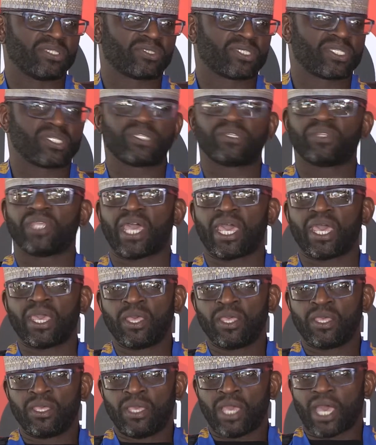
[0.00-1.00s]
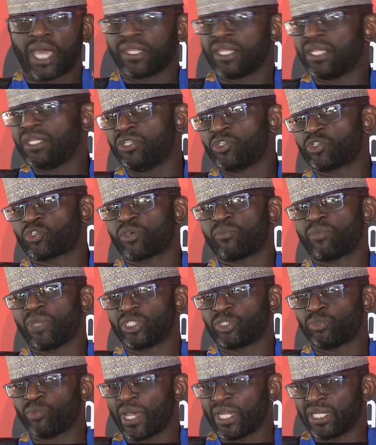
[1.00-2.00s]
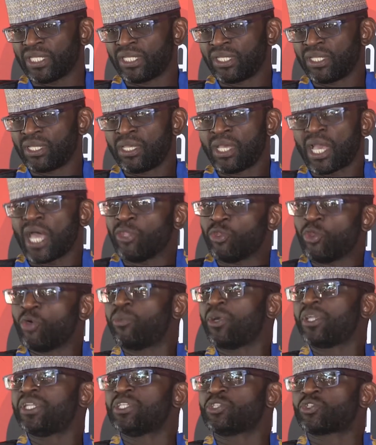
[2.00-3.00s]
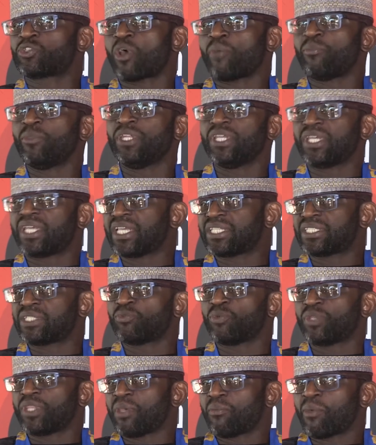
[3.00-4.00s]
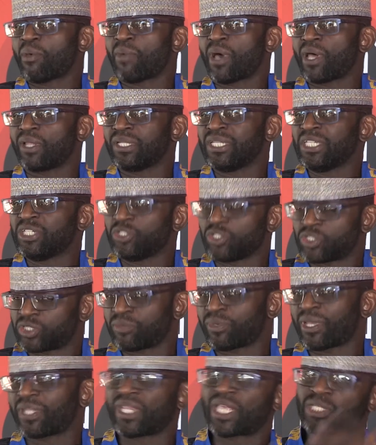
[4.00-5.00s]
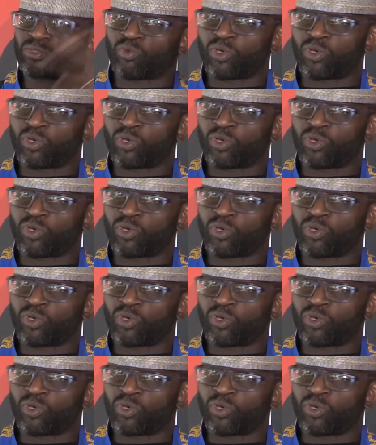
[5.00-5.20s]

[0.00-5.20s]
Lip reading: sitting there and earning so much money and nobody's communicating with them about leadership, and that's